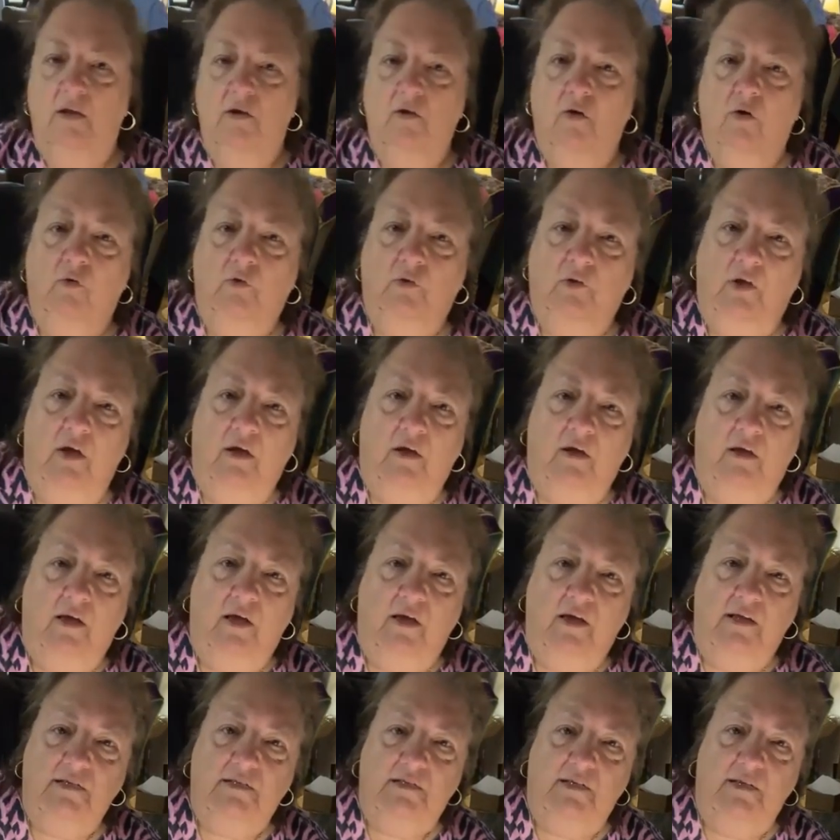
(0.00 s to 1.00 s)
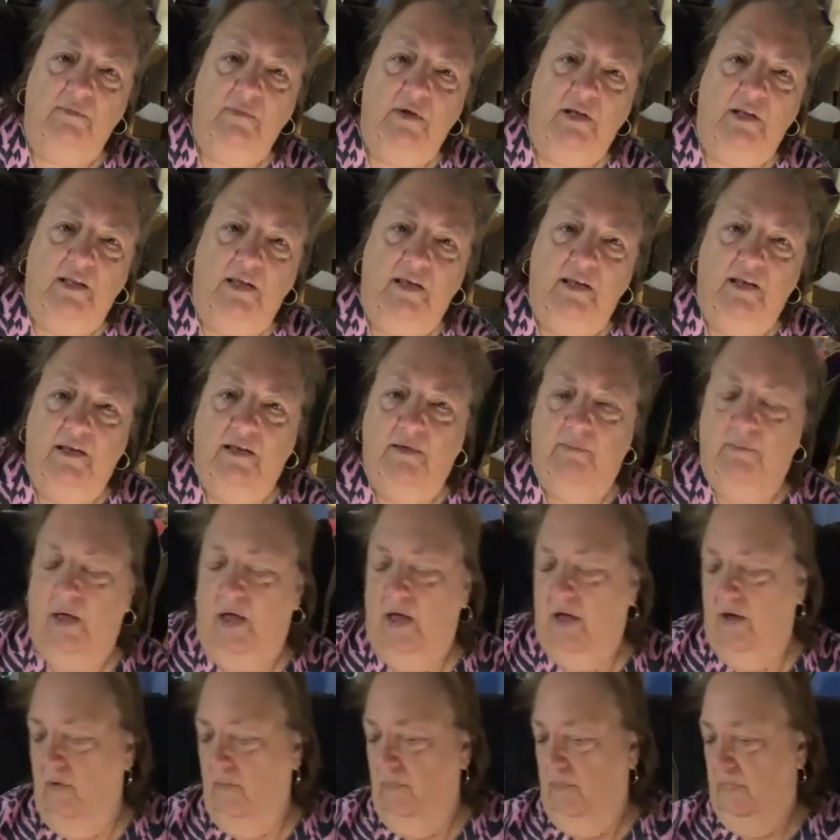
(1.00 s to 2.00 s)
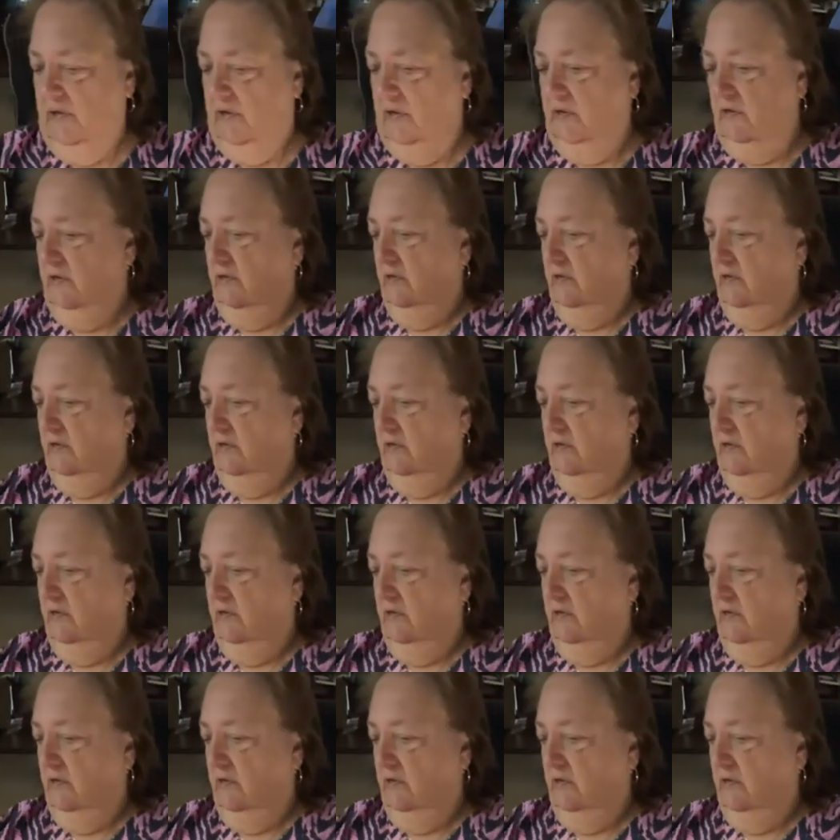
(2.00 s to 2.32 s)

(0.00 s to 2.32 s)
Can you hold on, guys? Let me let him out